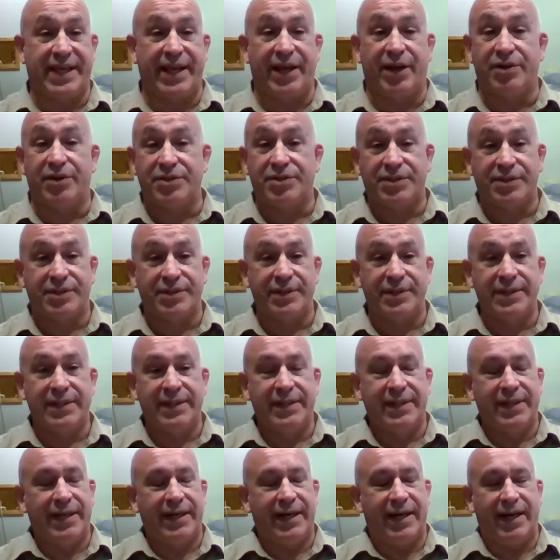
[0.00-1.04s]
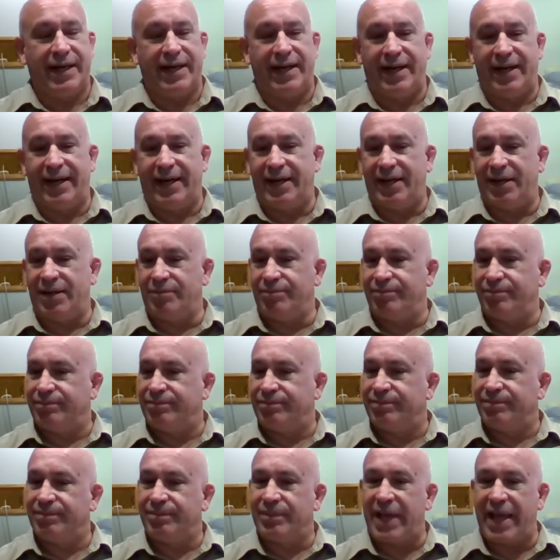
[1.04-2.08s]
years.
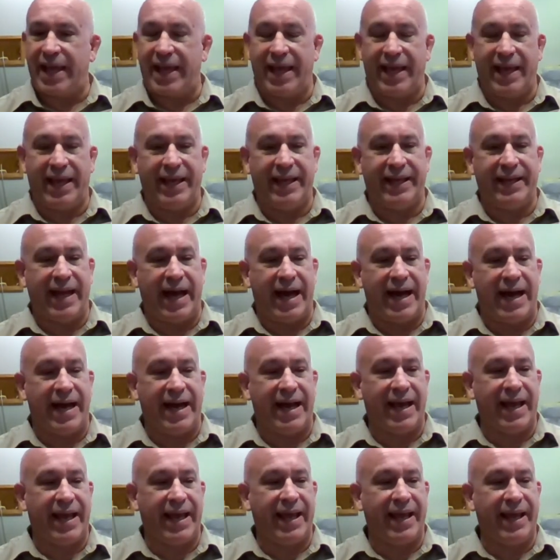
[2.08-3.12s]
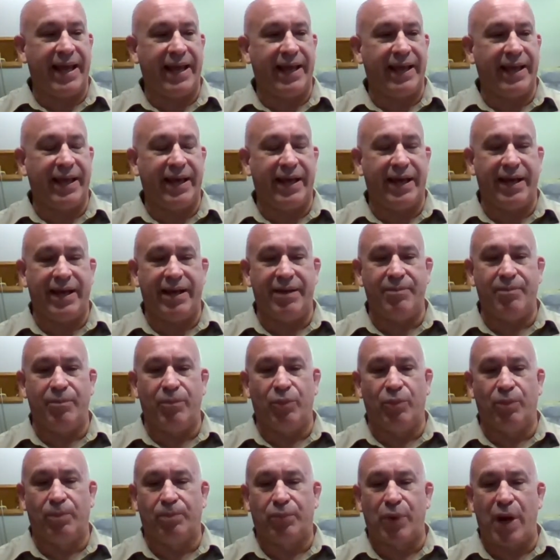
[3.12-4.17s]
And I
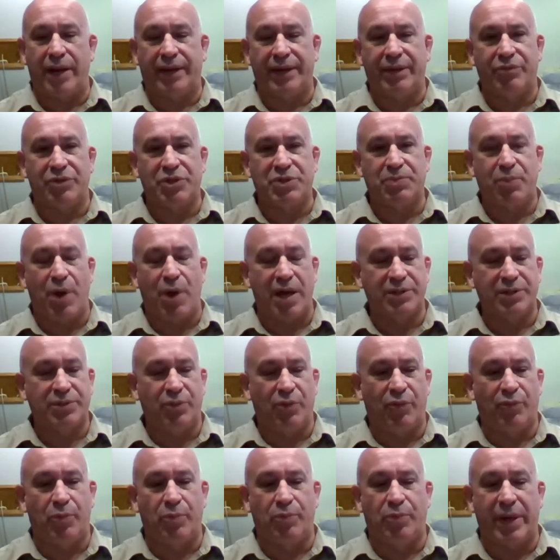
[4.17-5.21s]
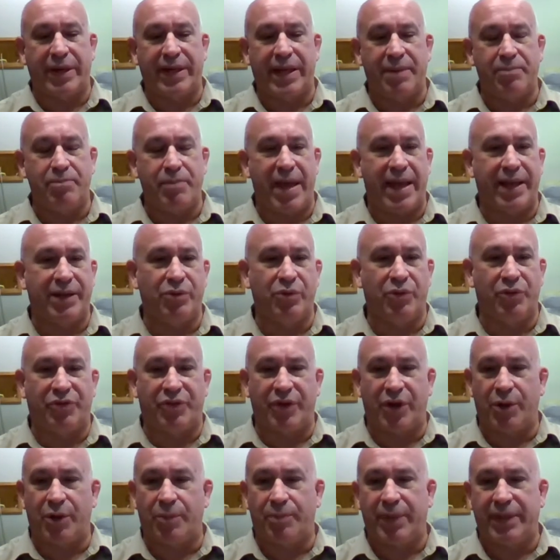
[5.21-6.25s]
am probably responsible for bringing manual
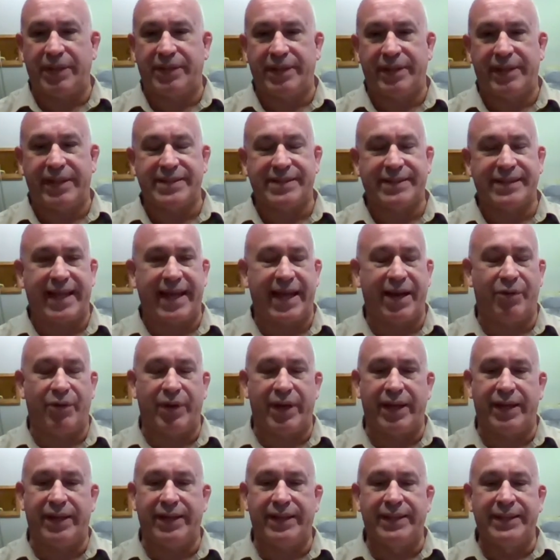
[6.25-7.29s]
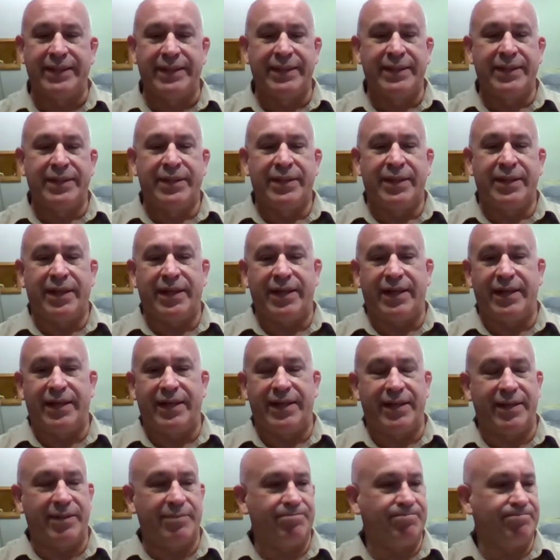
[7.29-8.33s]
therapy to this area
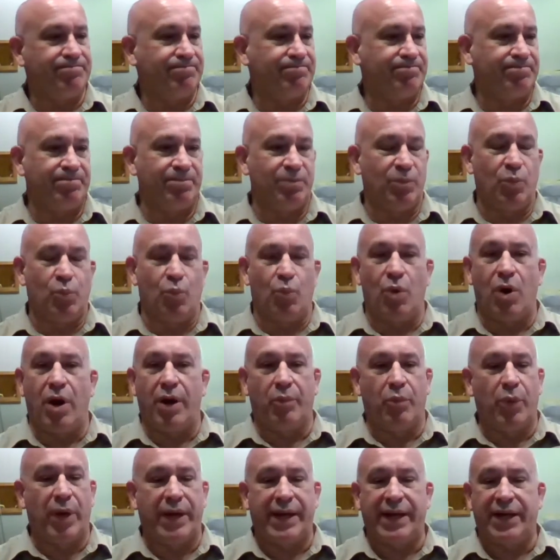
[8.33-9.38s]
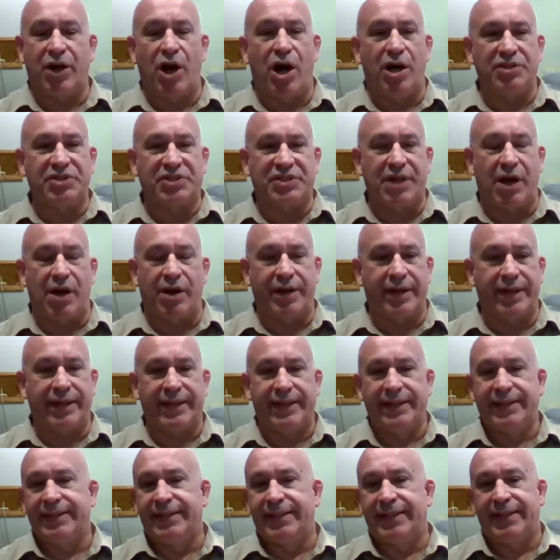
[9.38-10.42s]
when it all started.
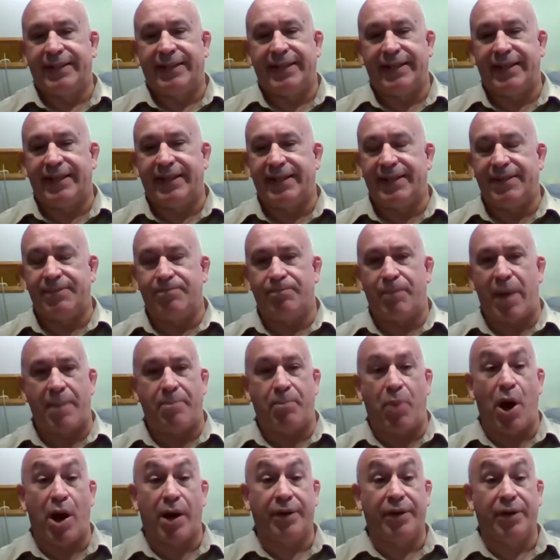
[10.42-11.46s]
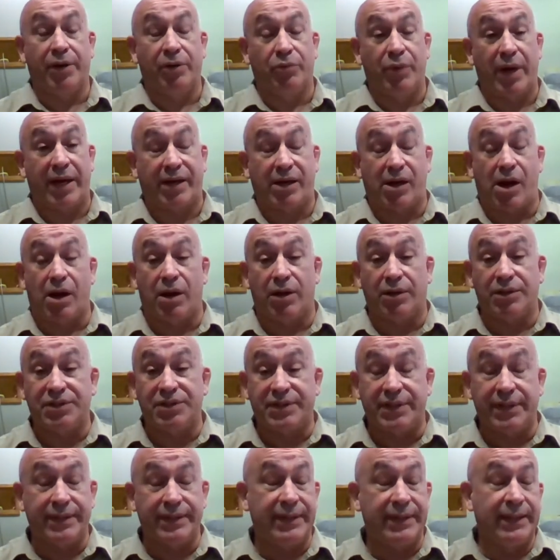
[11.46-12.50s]
My partner, Rick
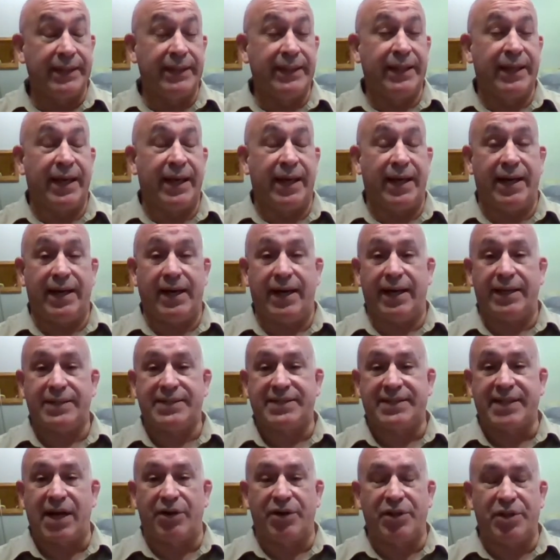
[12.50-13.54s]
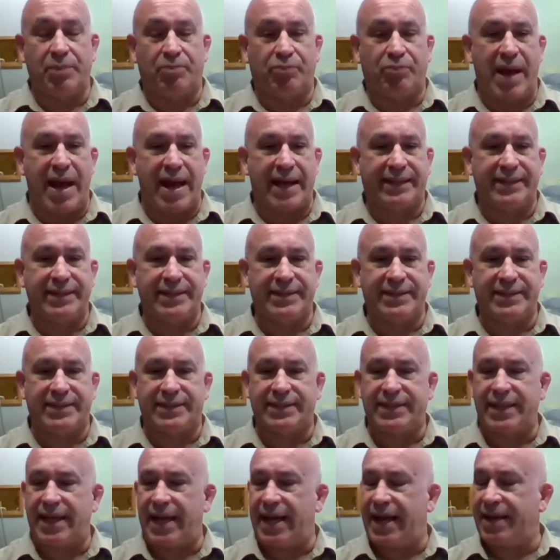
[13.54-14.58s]
Carlson, I started the
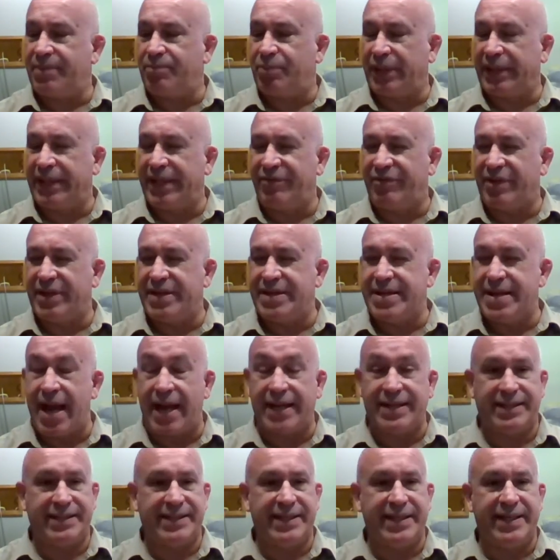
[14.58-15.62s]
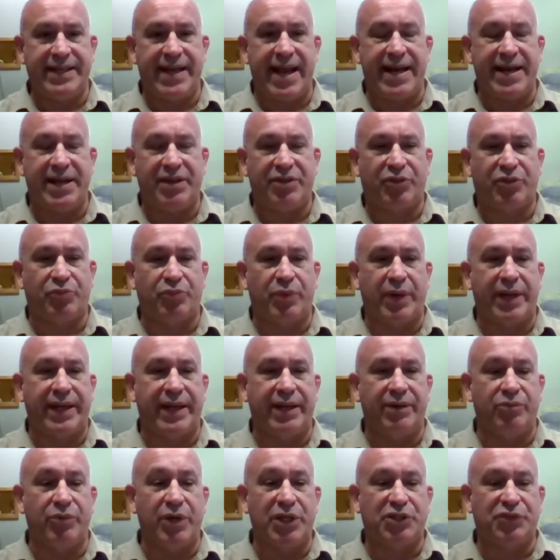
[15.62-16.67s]
practice, I believe, in 1983
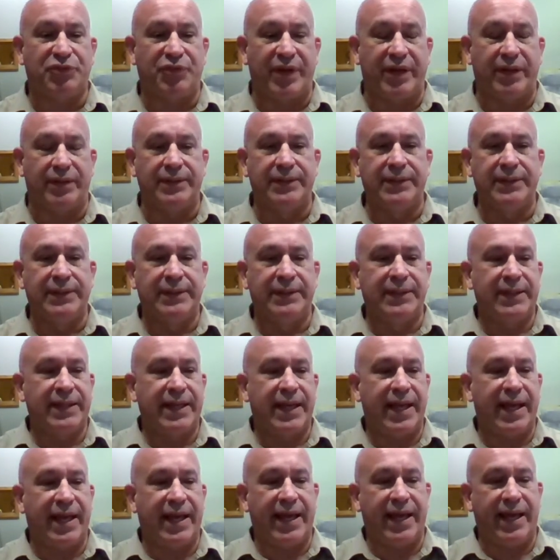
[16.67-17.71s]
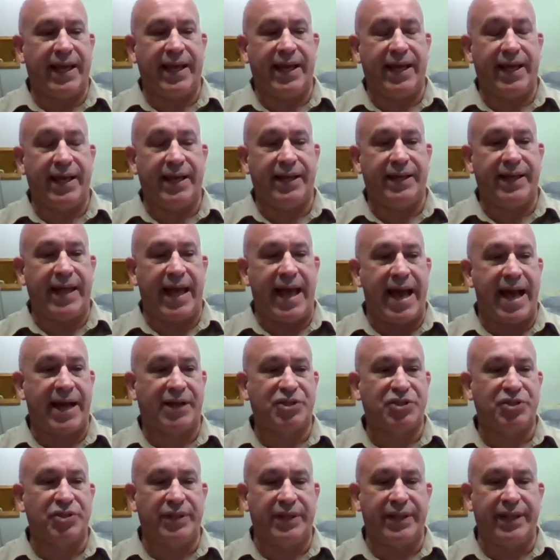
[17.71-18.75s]
in Richfield. And
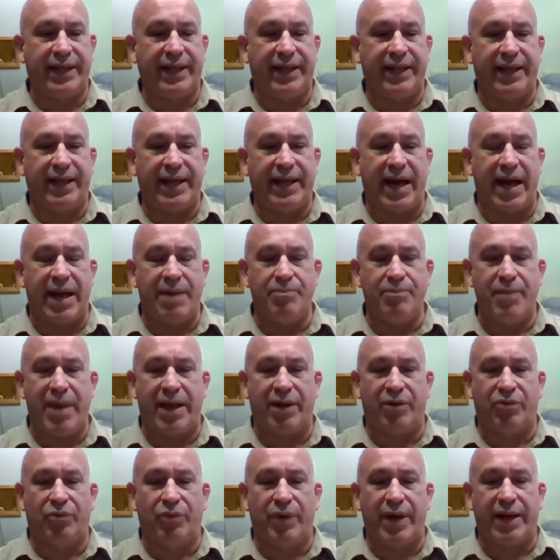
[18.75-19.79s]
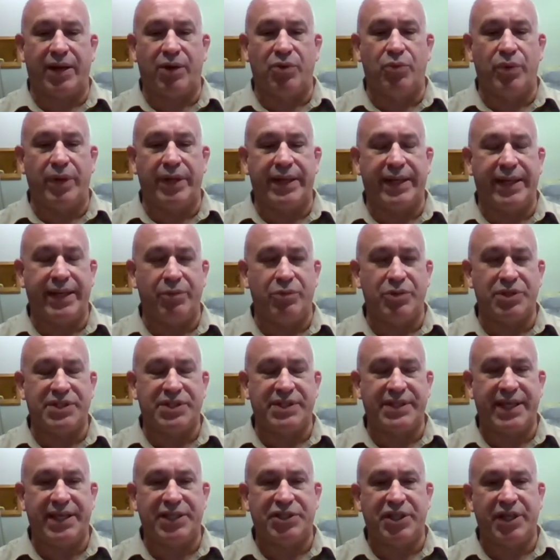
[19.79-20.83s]
actually, I met Rick when he was
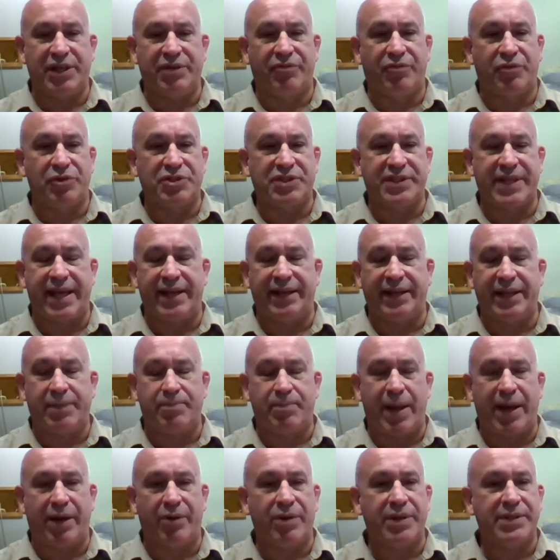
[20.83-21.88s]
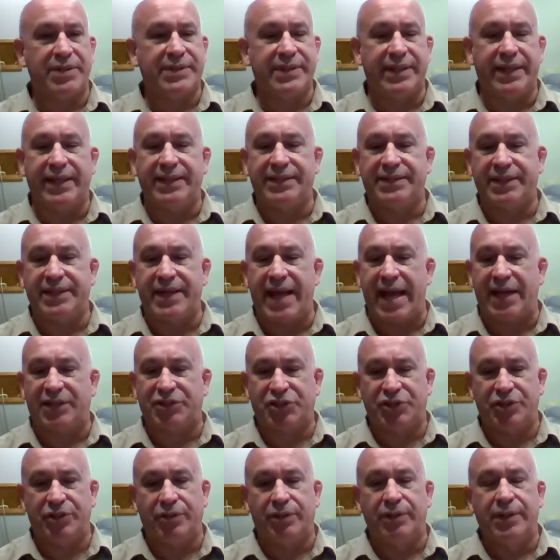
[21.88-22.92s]
teaching for Stanley Paris, an
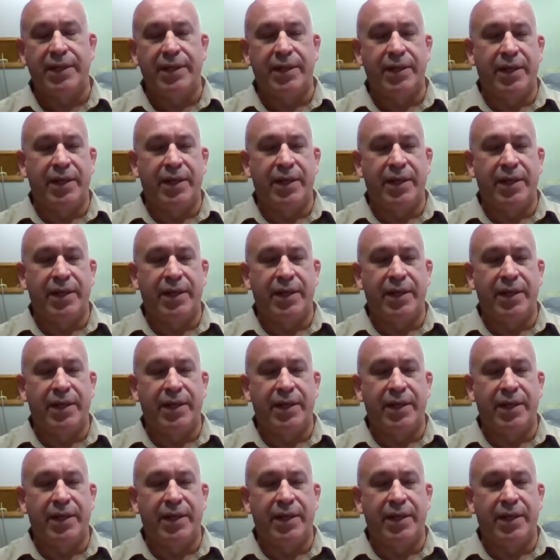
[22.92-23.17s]
international